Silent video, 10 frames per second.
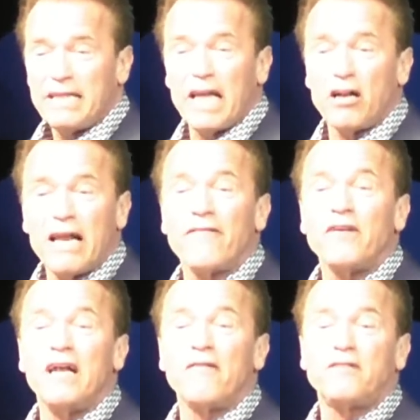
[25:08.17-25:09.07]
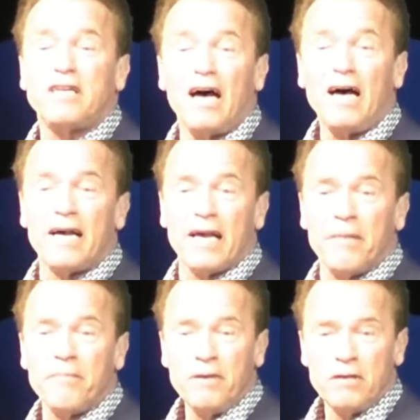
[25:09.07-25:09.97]
they don't have enough
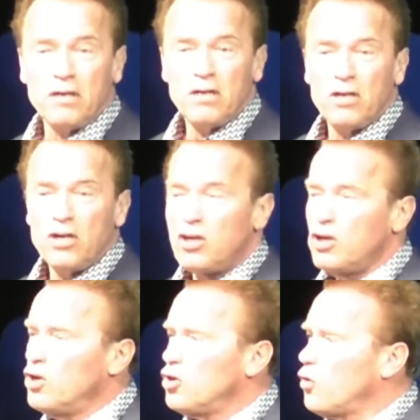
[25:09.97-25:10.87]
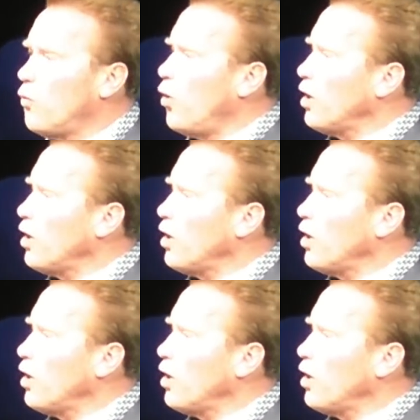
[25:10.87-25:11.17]
time to